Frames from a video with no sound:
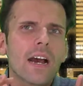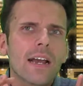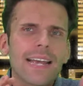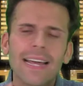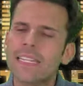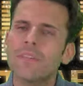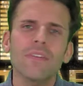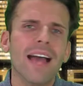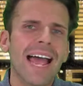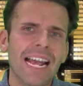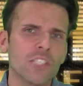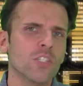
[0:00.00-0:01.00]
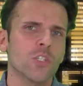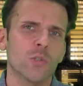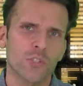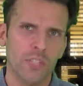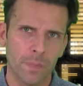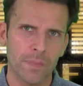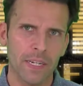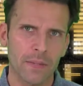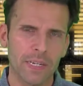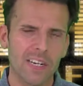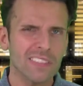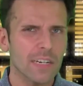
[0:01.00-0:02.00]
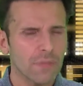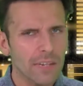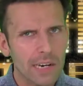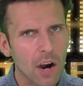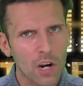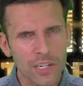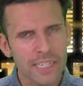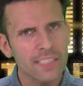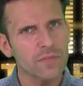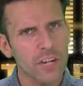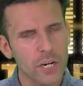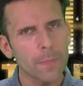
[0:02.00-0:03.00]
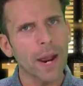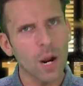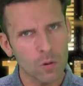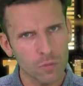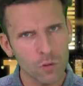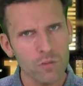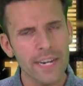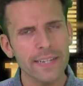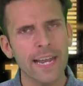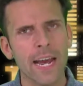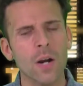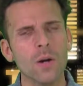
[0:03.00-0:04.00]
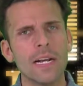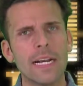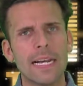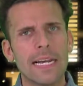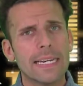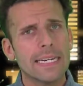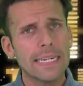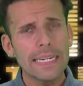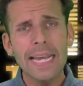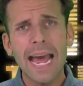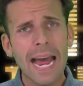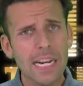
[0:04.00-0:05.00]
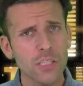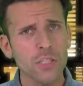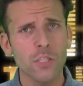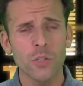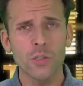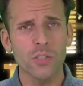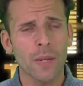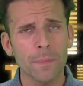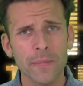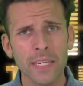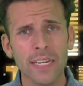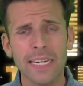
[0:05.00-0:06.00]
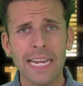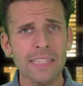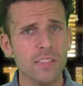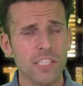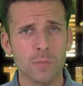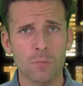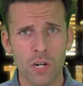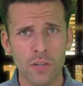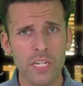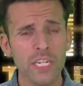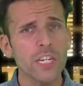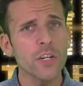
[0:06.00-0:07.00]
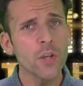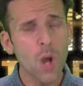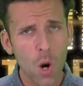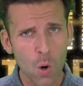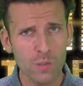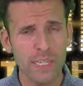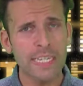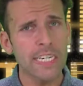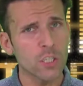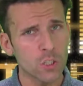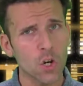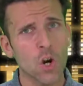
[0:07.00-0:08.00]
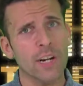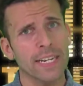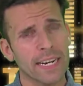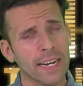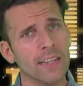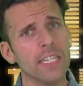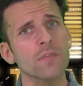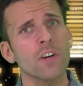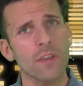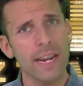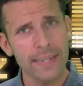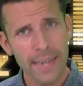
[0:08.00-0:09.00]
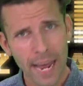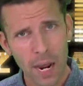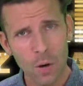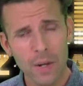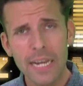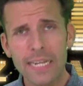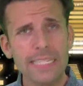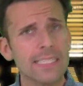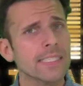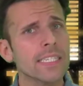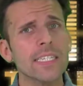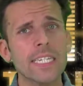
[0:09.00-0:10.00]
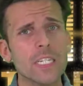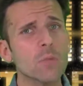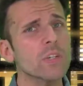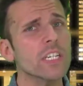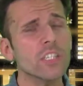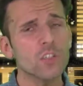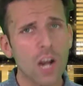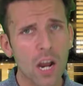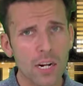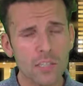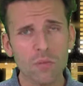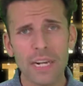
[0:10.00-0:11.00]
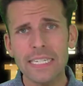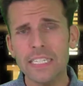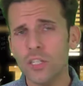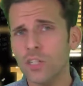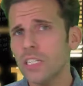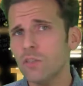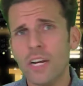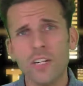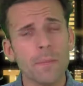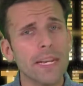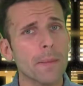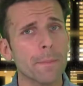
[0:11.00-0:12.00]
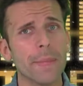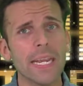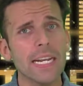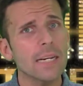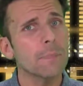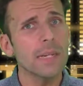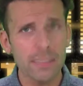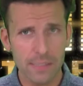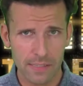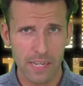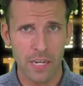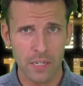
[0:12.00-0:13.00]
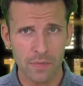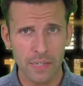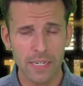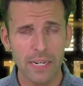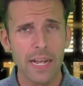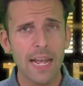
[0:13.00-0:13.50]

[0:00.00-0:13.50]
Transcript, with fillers: Khalifa has to do something because I feel like Ardan is very powerful right now. He has to do something against his brother. He knows that he's stronger than Khalifa right now. He's still dealing with his drugs, right? He's still trying to make a big business out of it.